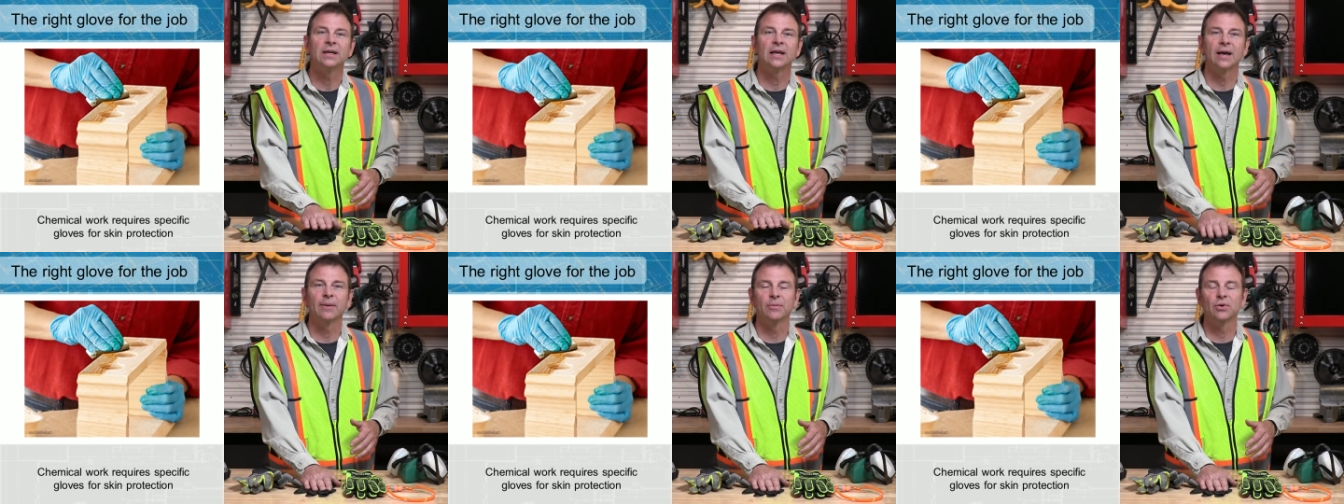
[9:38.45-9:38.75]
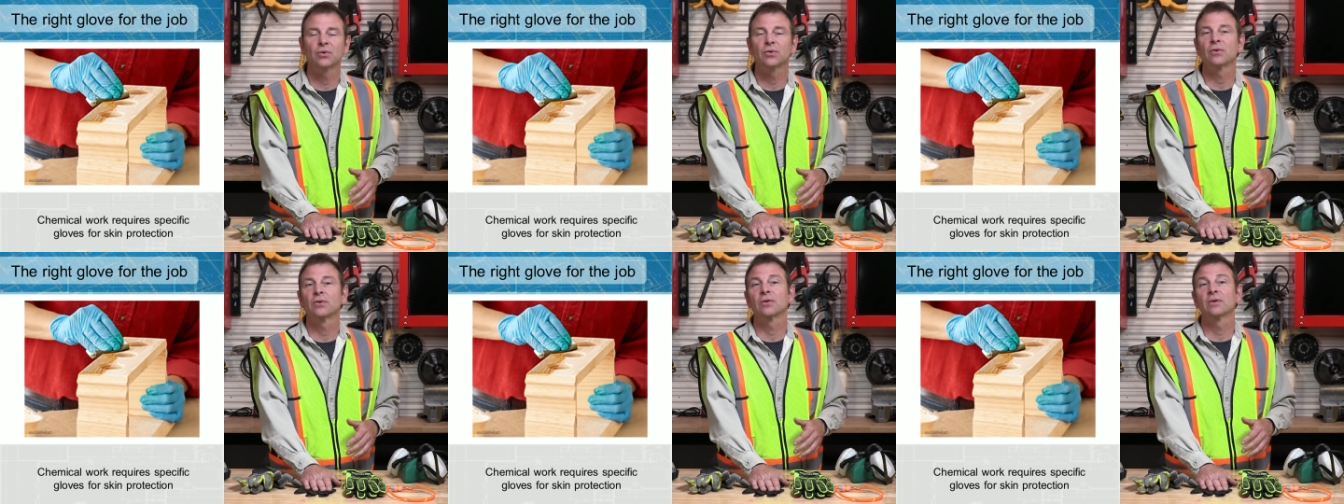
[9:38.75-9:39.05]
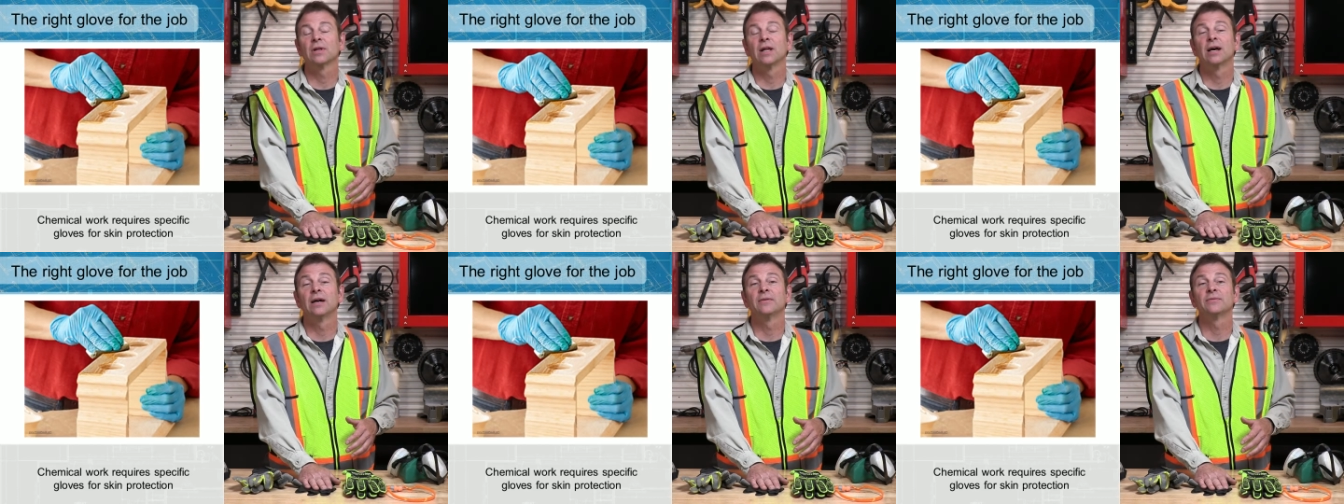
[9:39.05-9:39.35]
Chemical
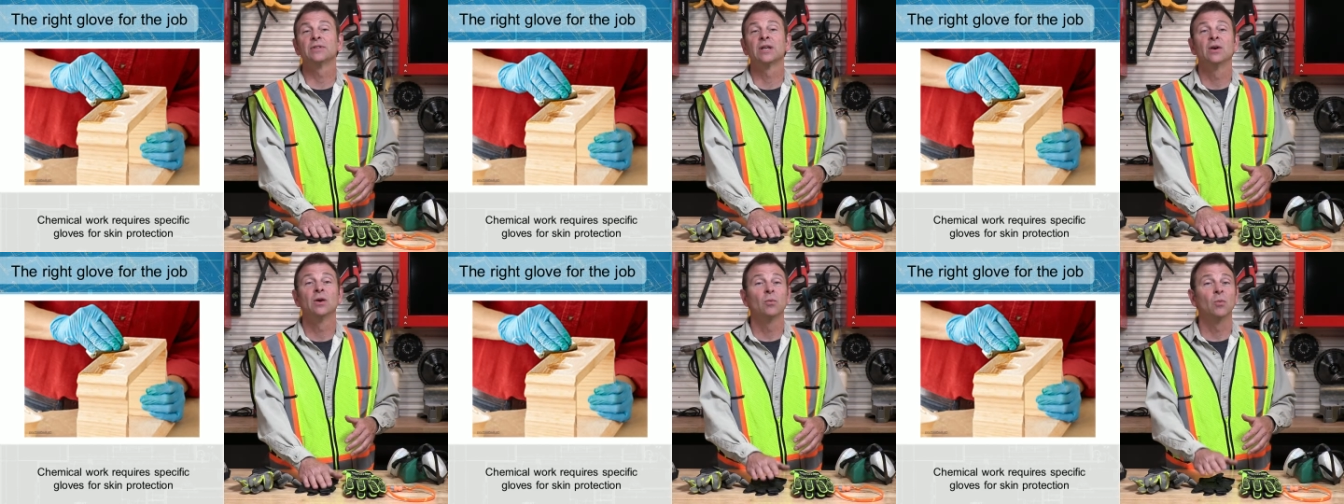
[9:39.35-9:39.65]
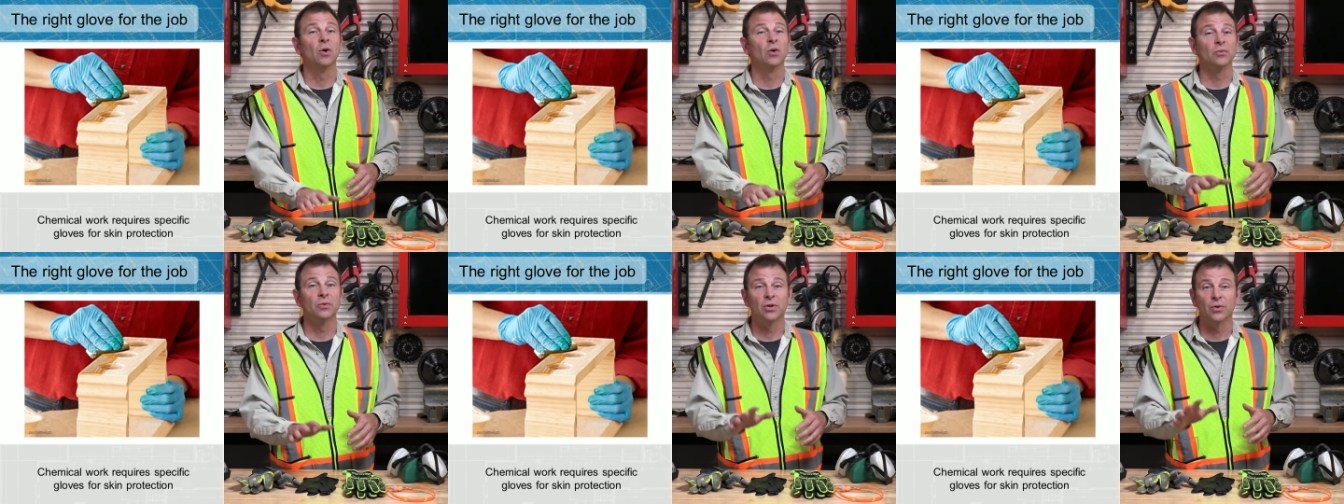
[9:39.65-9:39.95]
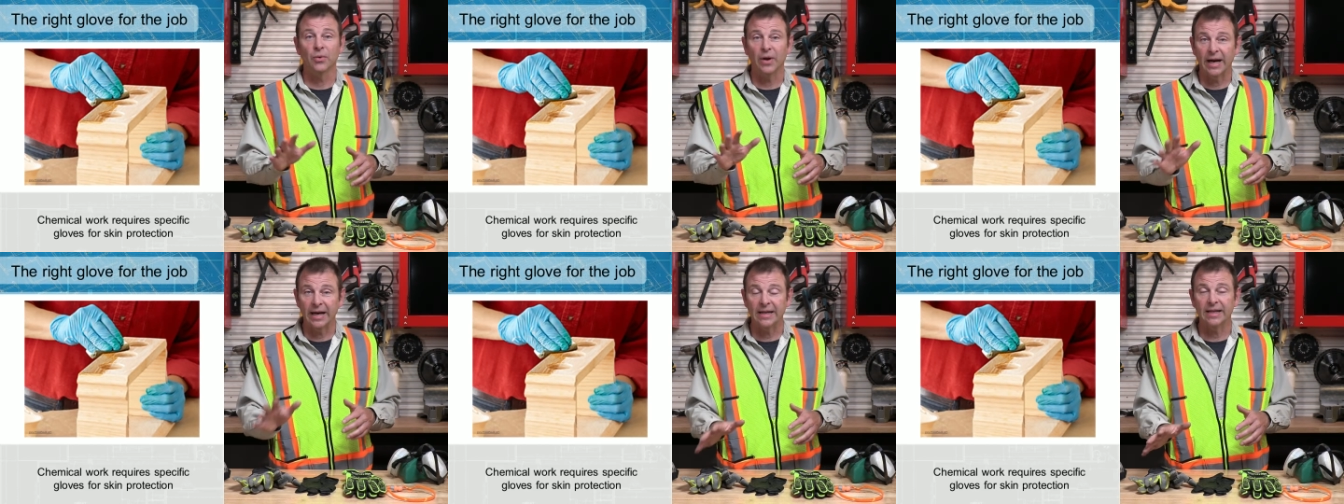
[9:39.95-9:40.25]
gloves won't
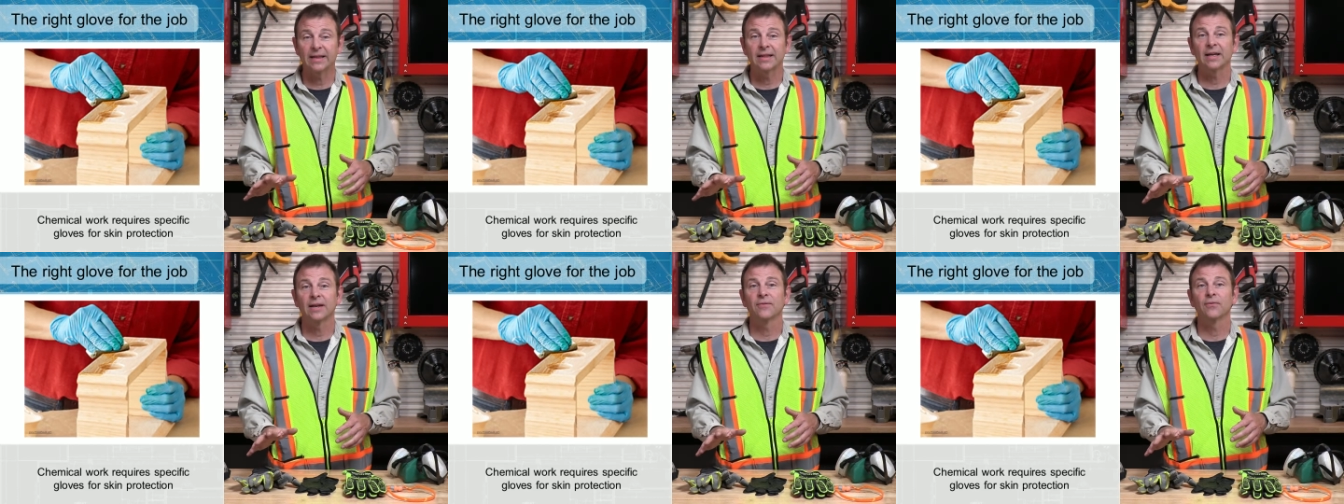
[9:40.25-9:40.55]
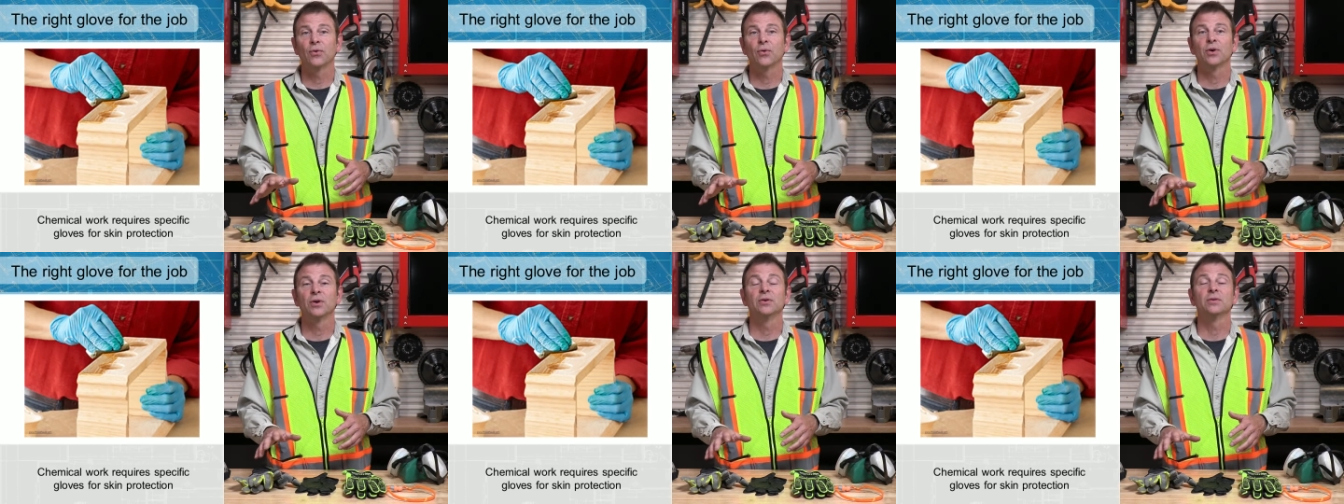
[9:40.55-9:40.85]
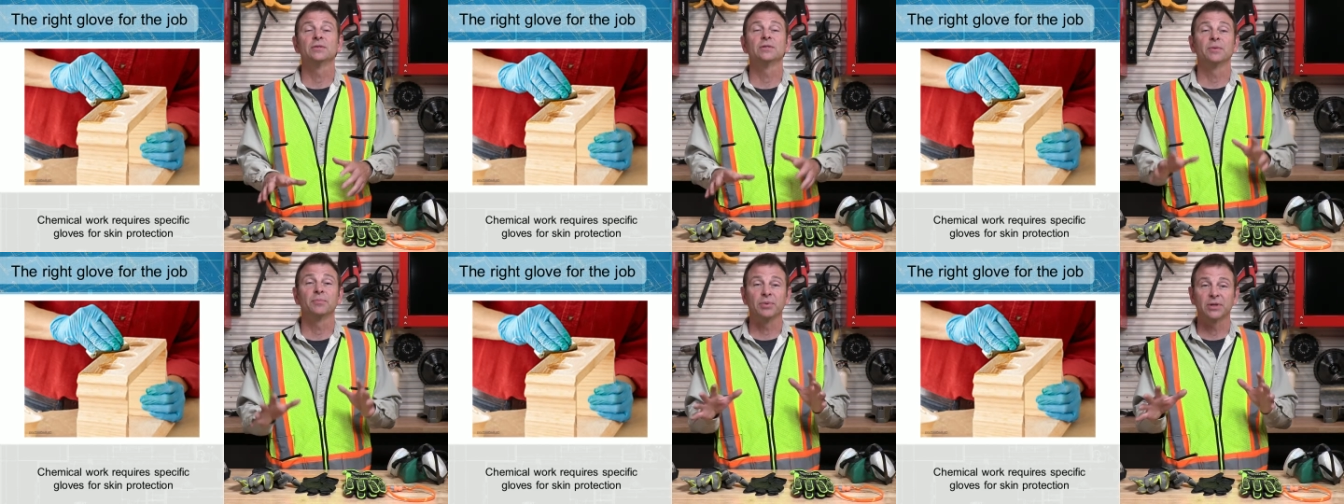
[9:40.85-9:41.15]
do anything for
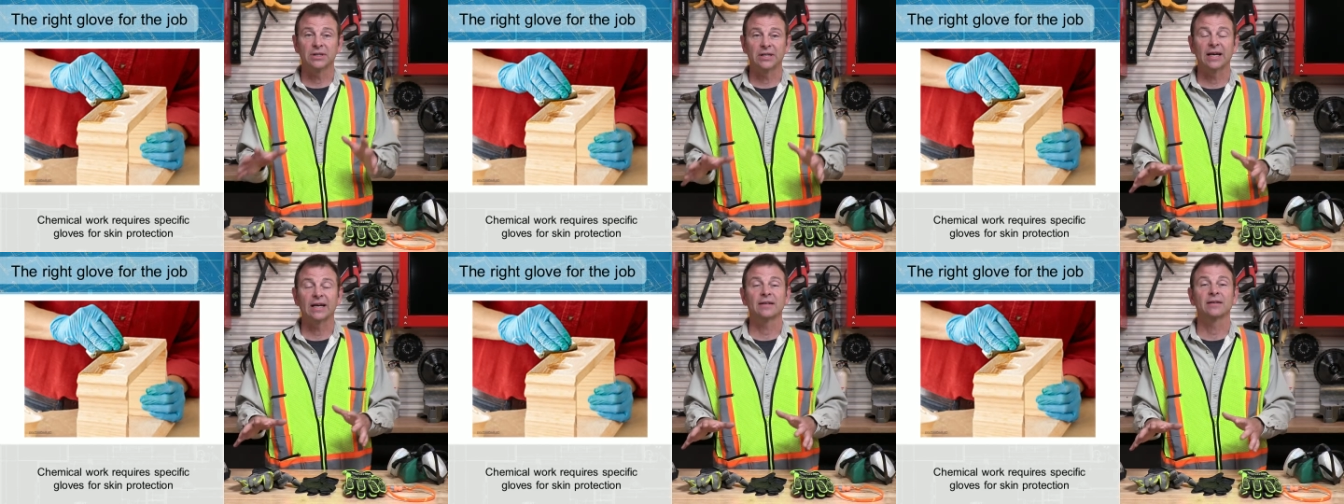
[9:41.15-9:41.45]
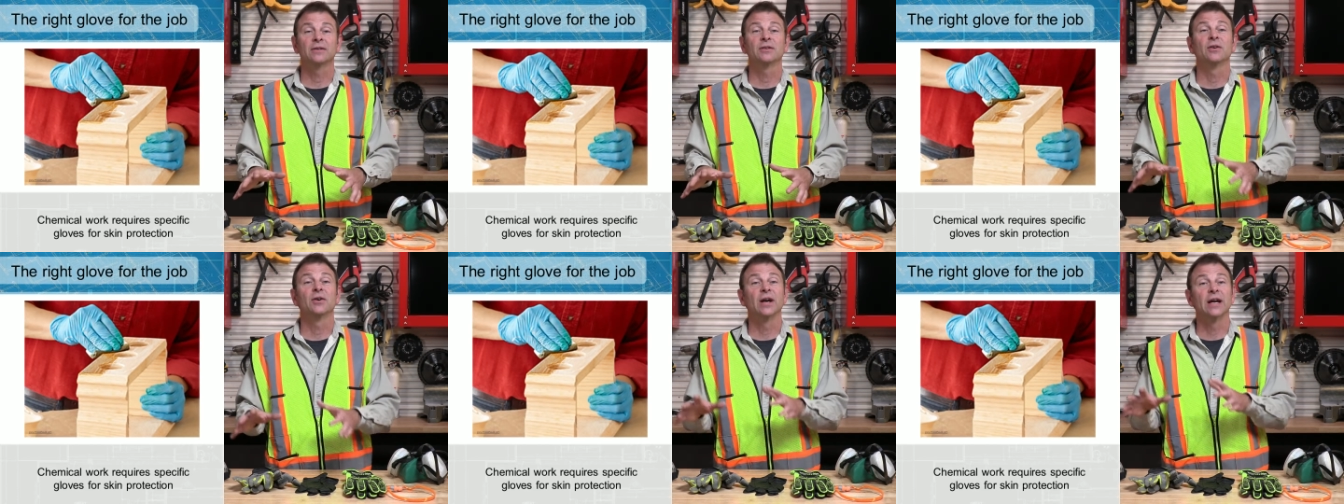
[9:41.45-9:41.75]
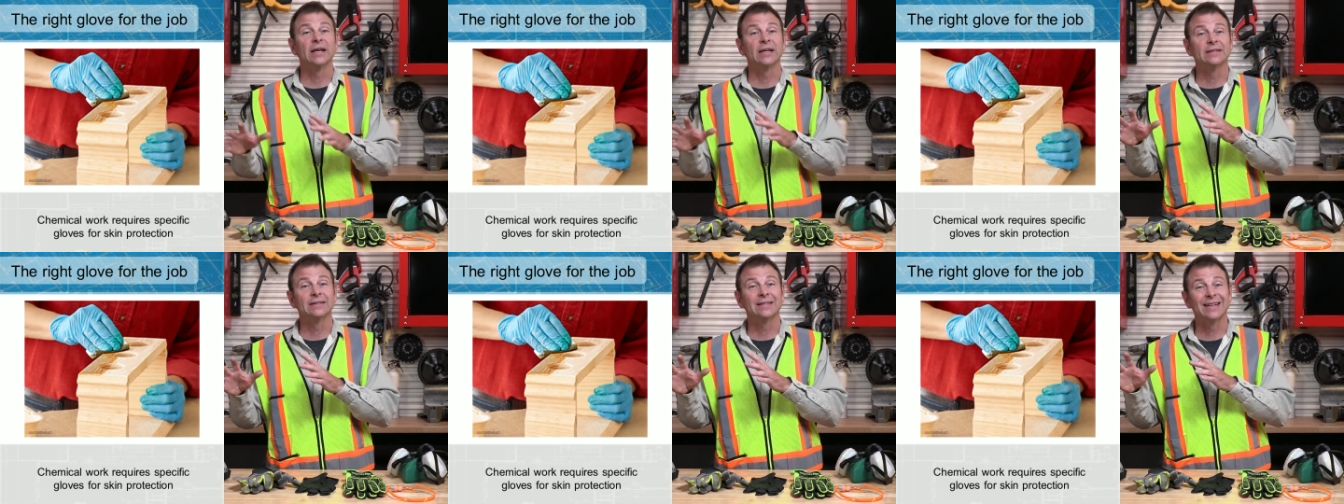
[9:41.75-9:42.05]
you to protect your
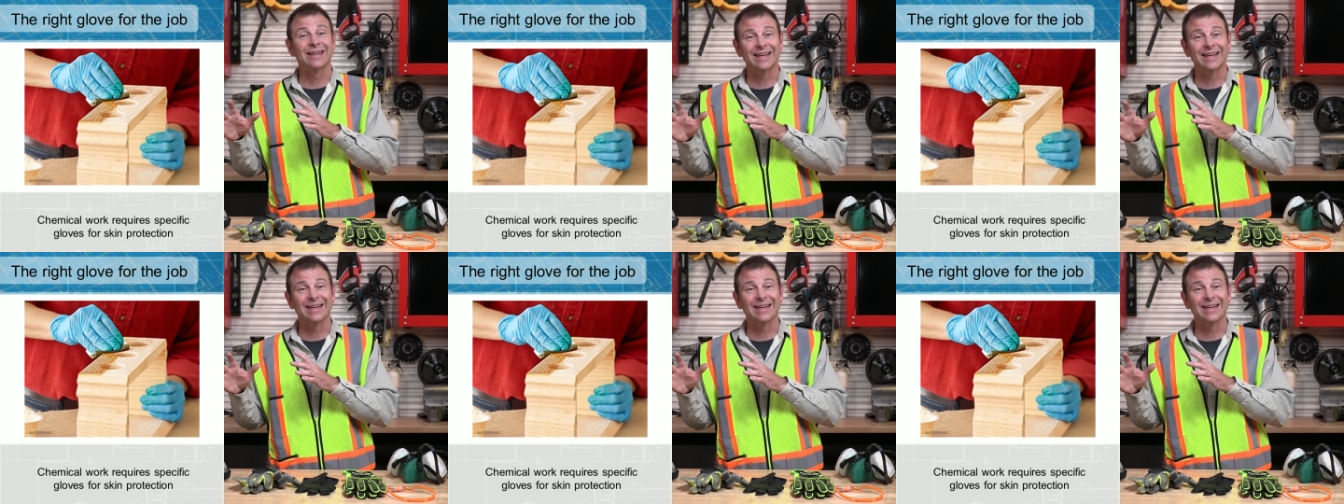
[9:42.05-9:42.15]
hands